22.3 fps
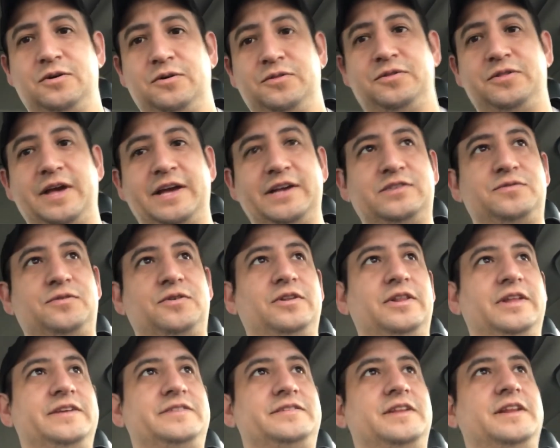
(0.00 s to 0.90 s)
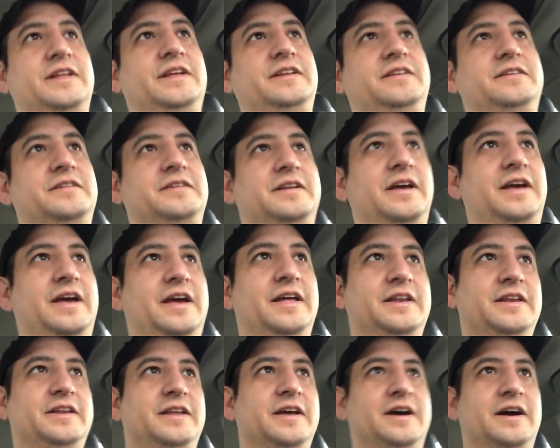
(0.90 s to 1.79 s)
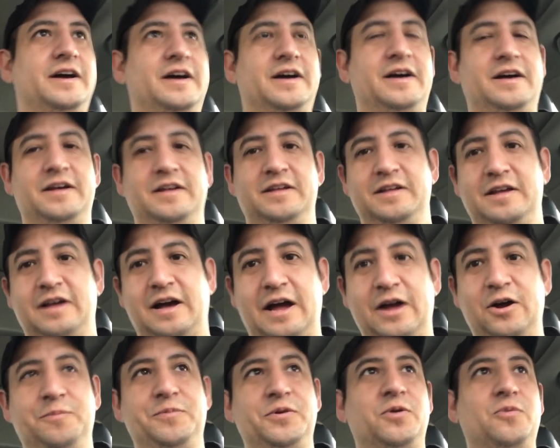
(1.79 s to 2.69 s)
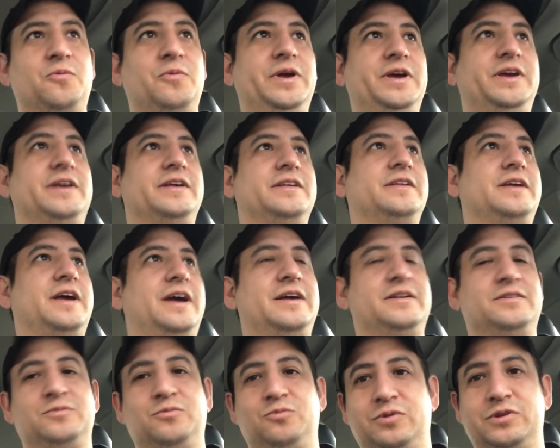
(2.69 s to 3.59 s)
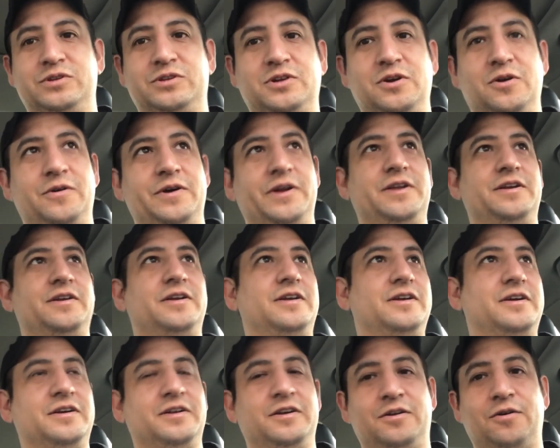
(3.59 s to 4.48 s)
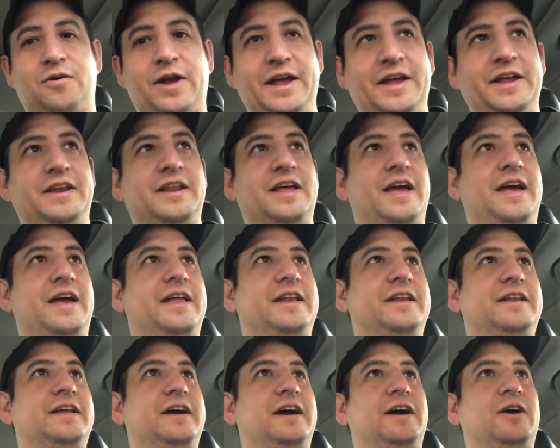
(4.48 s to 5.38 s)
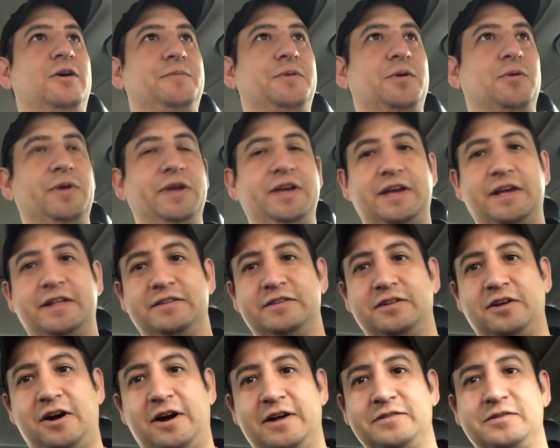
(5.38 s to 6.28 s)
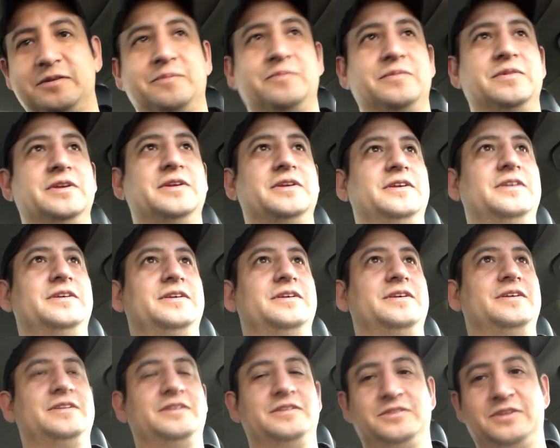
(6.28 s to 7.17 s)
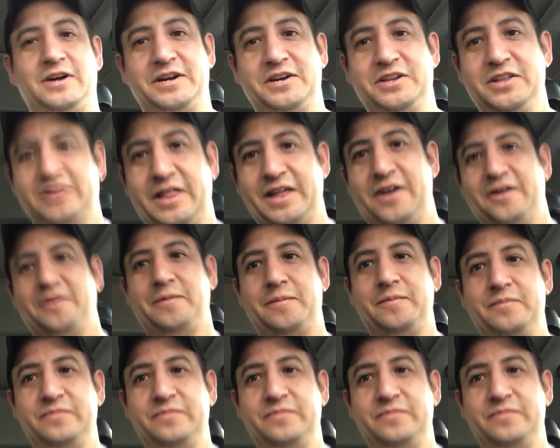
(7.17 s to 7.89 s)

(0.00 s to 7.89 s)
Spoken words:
thanks for listening, and I hope your week was going great, and I hope your weekend's awesome. Talk to you later.